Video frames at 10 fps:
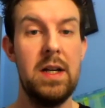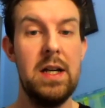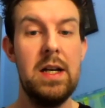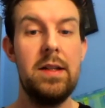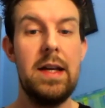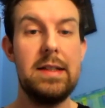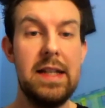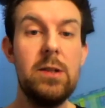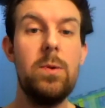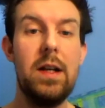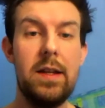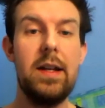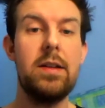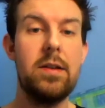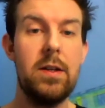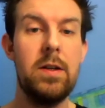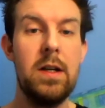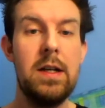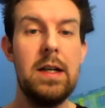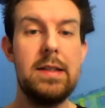that's equally then going to
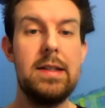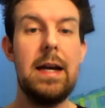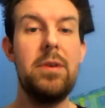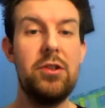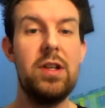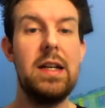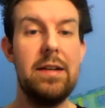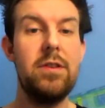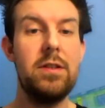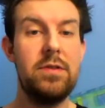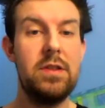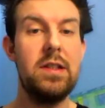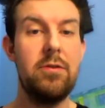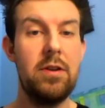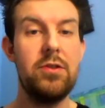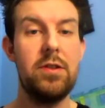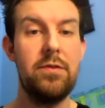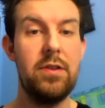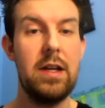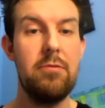establish a level of deterioration
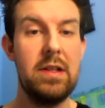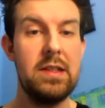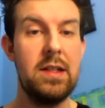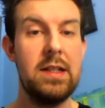for that resident,